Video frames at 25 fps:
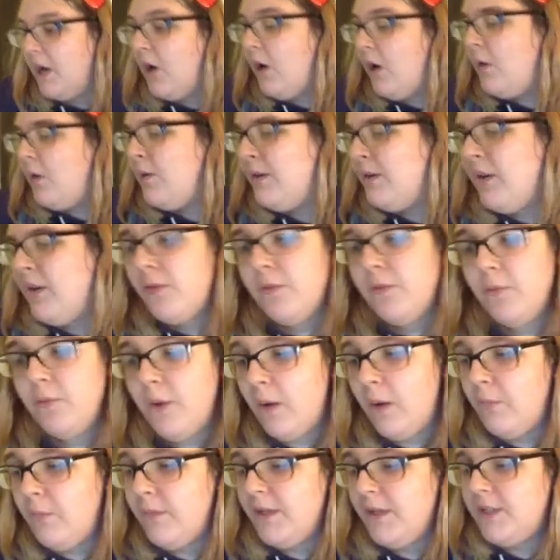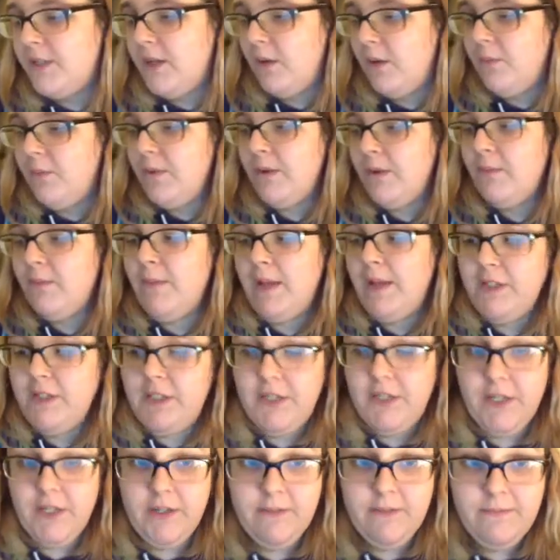Oh, another one which I will
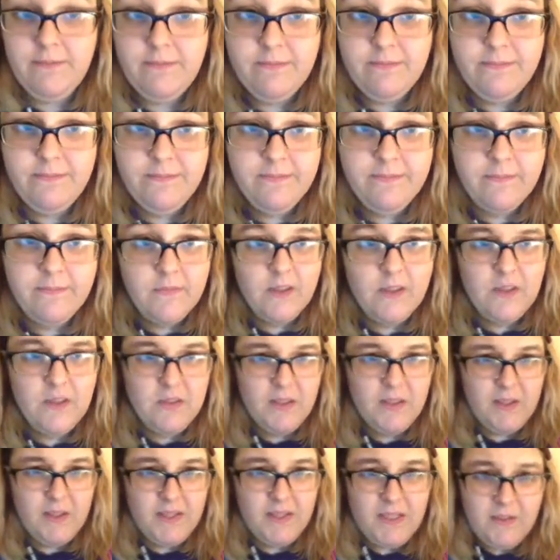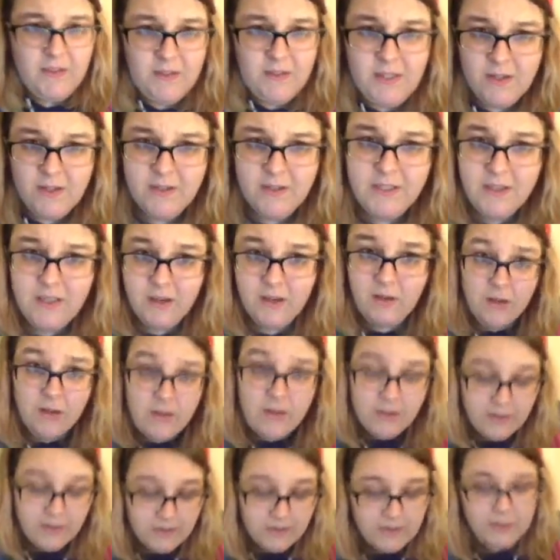mention, although this video is long,
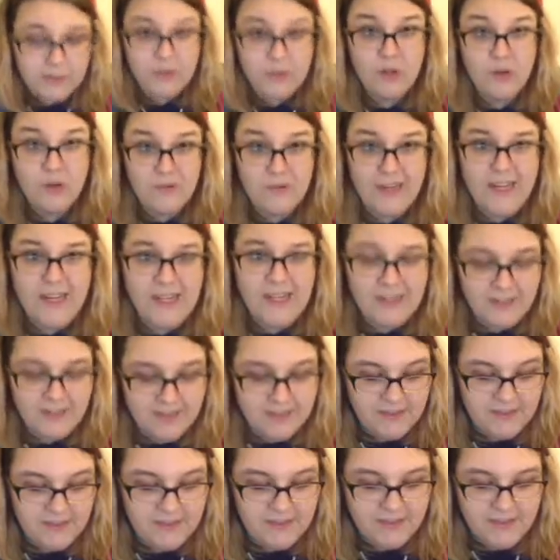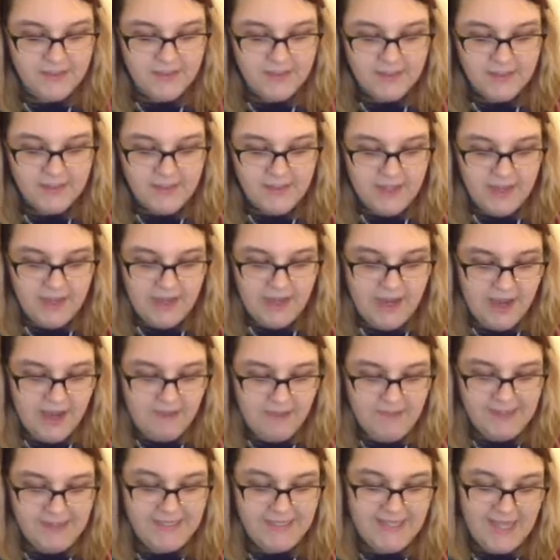sorry,
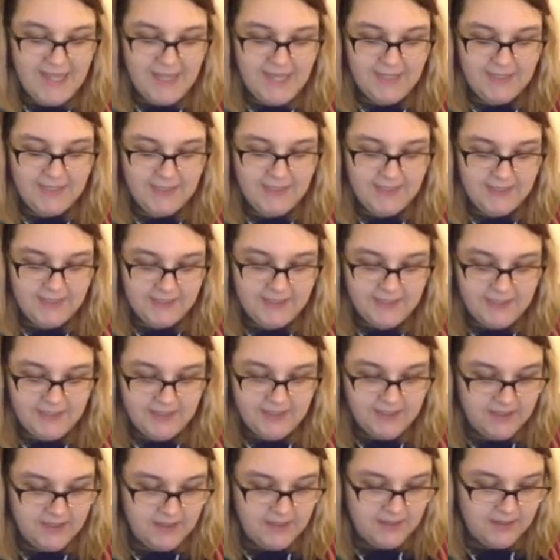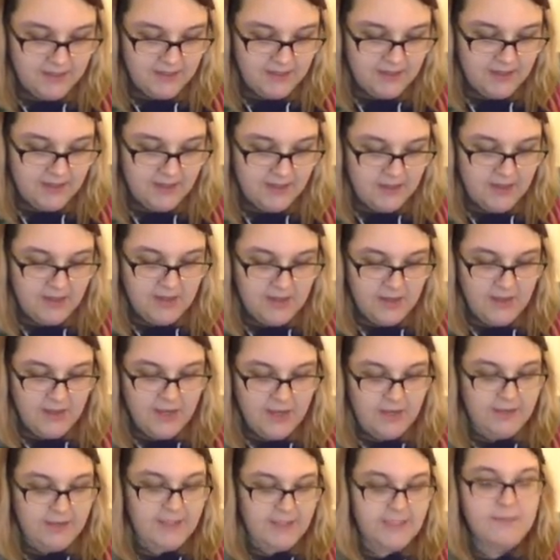is this.
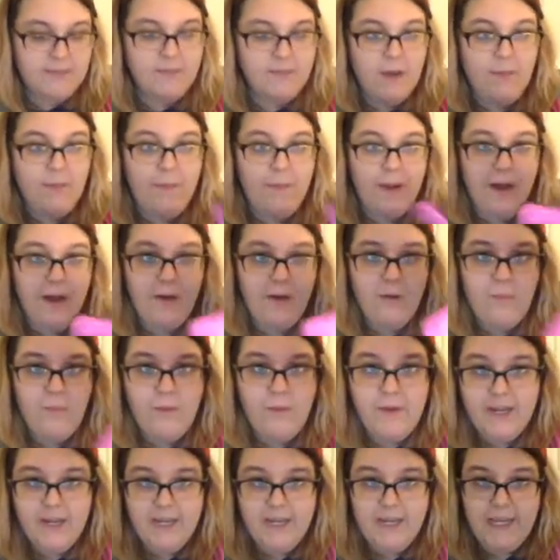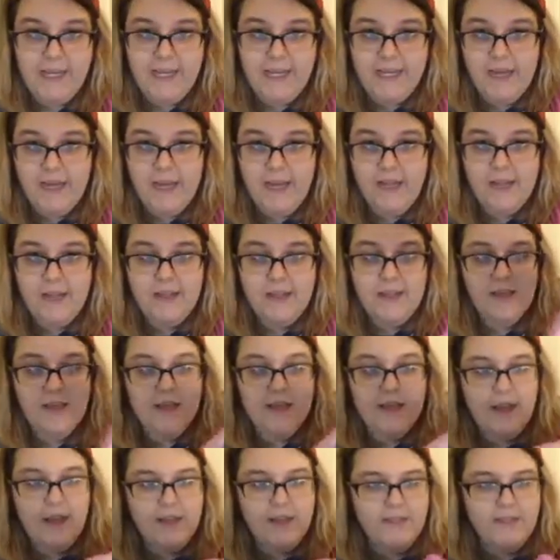And this is my PowerPoint clicker.
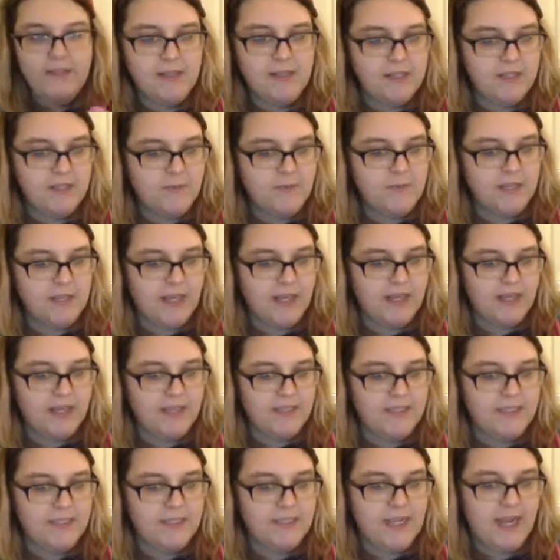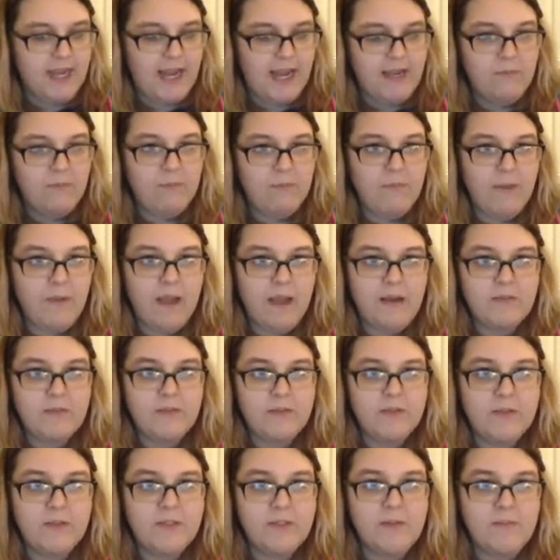I this was like
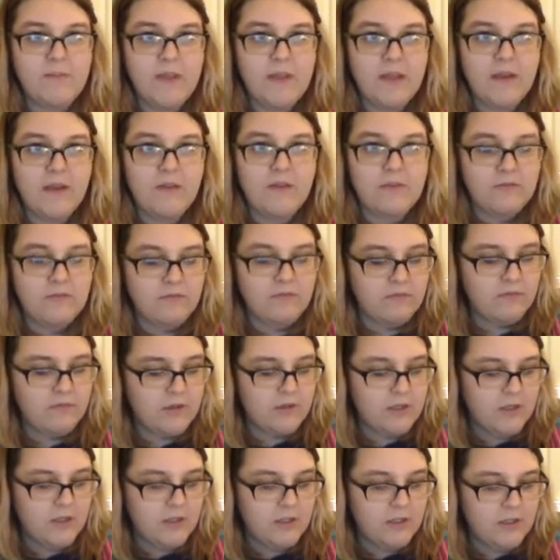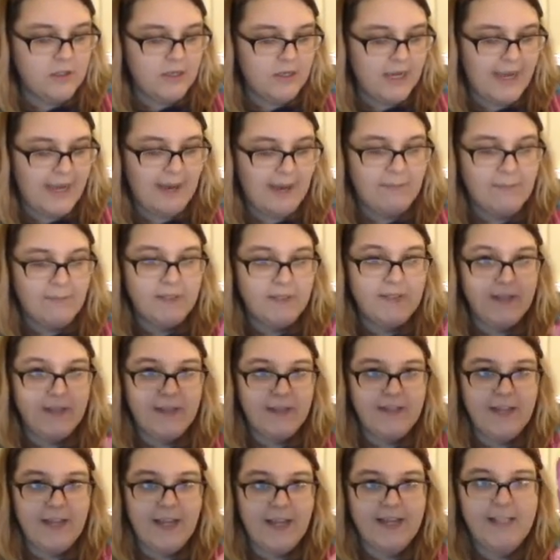£10 or something on
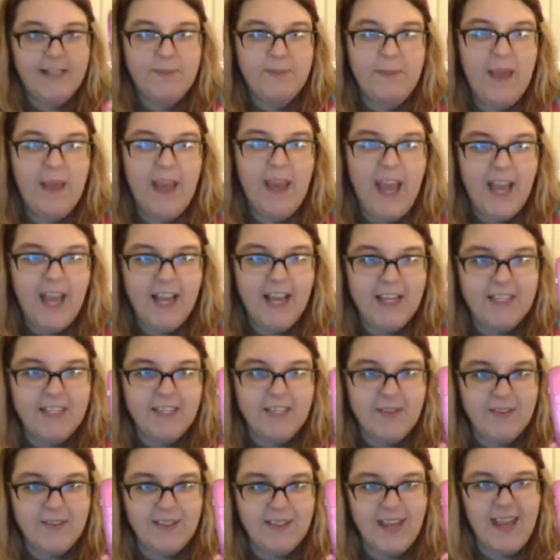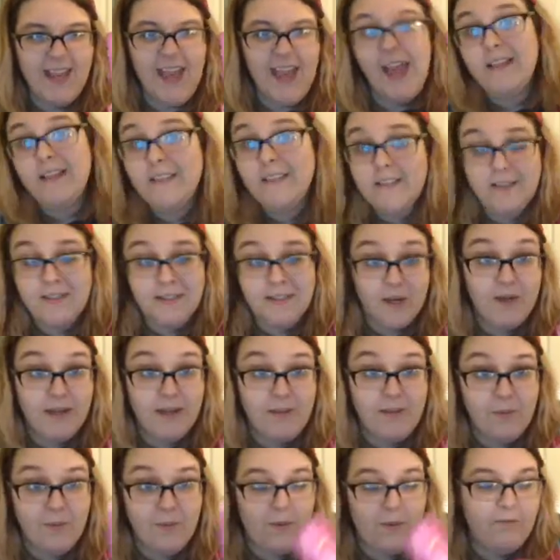Amazon, and it's pink, so I was like, yes,
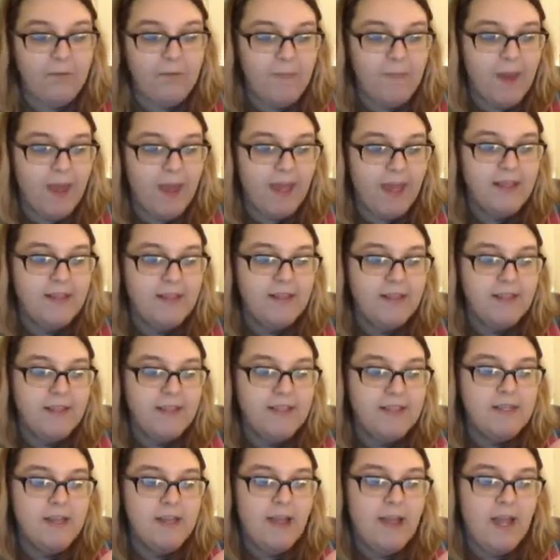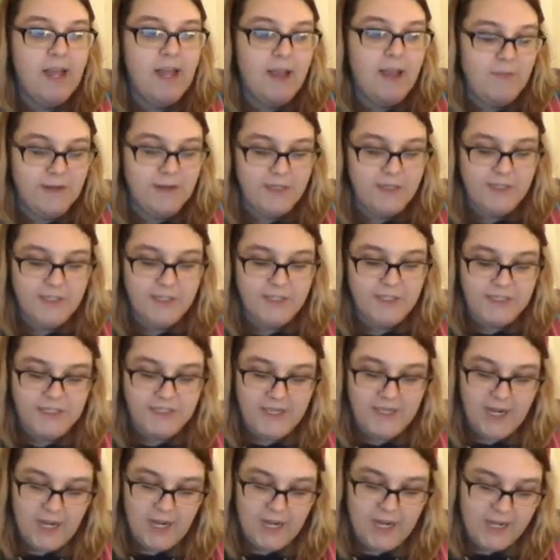totally the one for me. And you
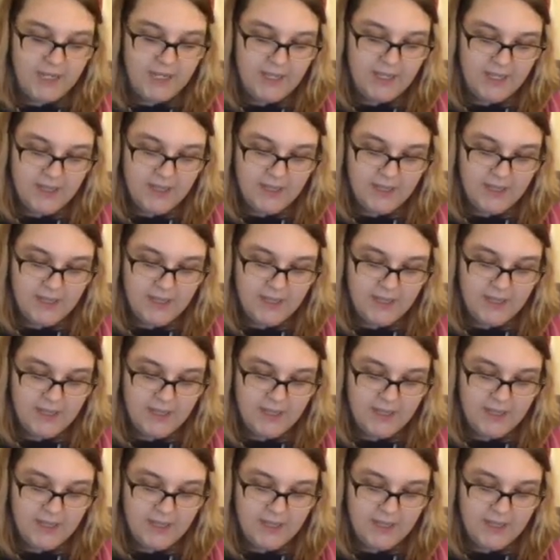just like